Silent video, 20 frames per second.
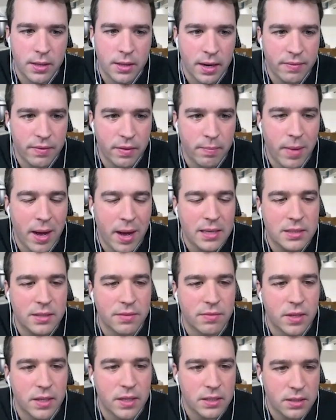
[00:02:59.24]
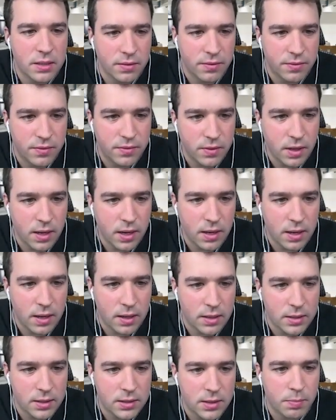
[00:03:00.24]
they have a massive list of
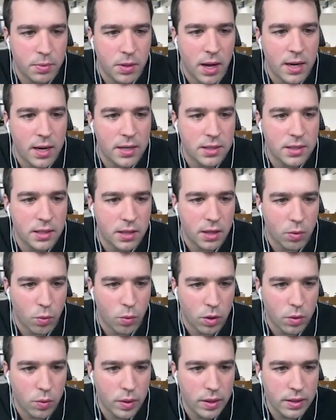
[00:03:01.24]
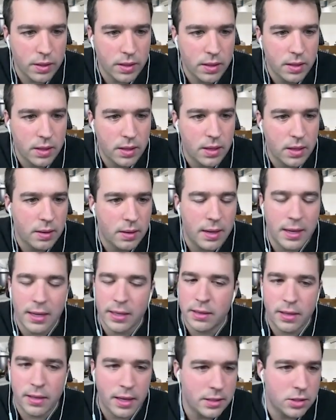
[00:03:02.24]
uh, suppliers that they work with. It,
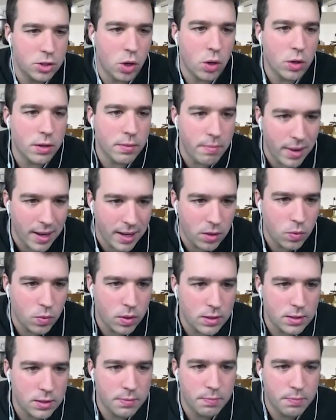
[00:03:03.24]
mm-hmm. It's all the main ones,